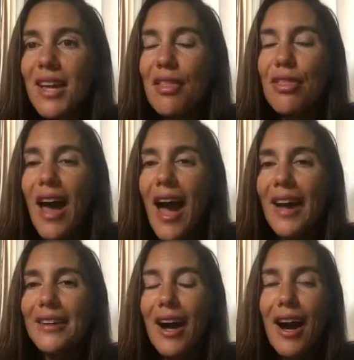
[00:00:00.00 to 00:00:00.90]
that
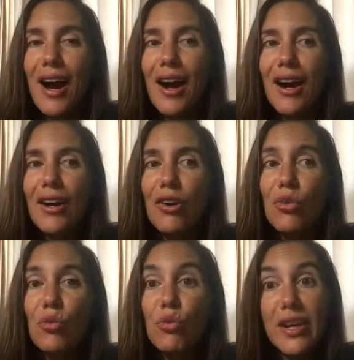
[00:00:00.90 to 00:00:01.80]

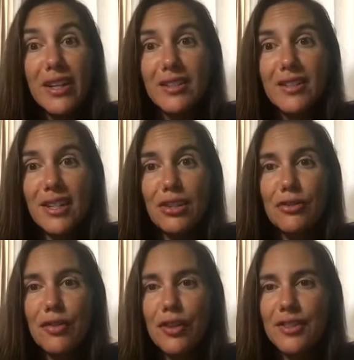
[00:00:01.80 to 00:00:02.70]
we could see you
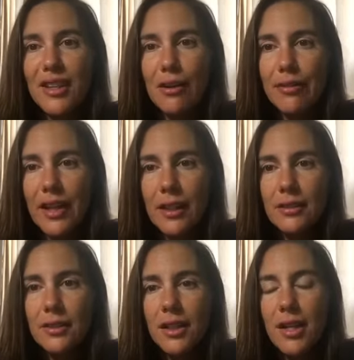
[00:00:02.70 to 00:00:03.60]
for a selfie?
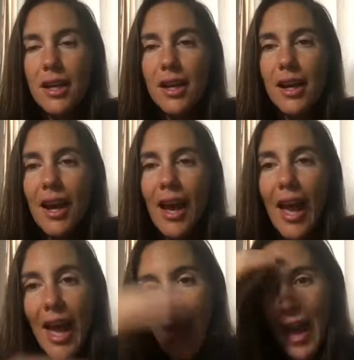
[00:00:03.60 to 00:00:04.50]

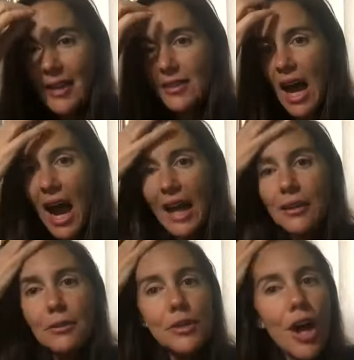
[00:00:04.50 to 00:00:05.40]
And I
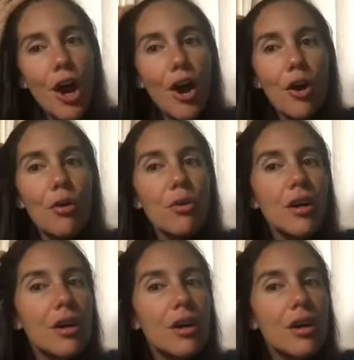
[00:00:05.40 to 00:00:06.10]
don't know,